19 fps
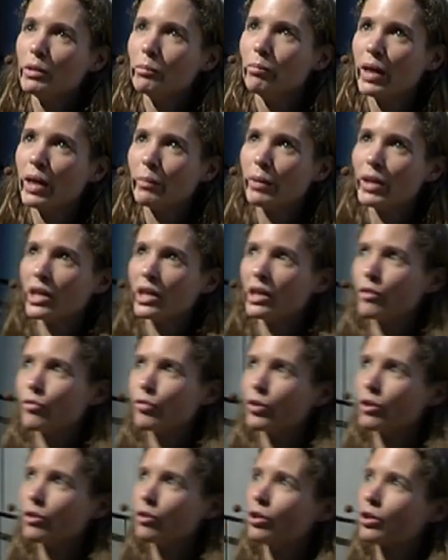maybe
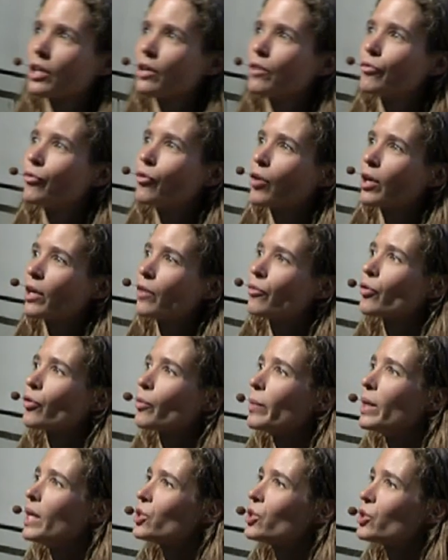even looking for
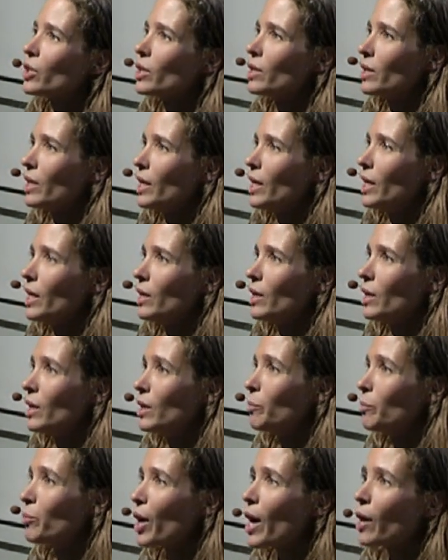information
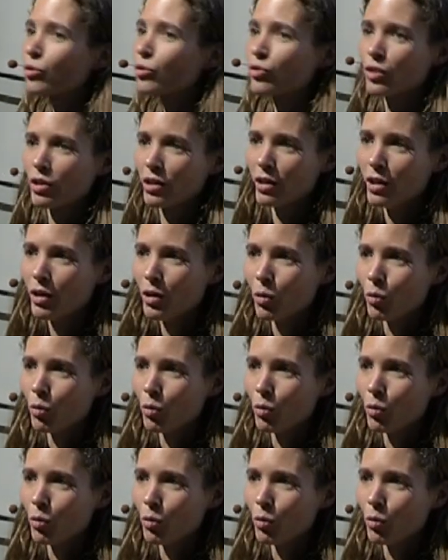in a browser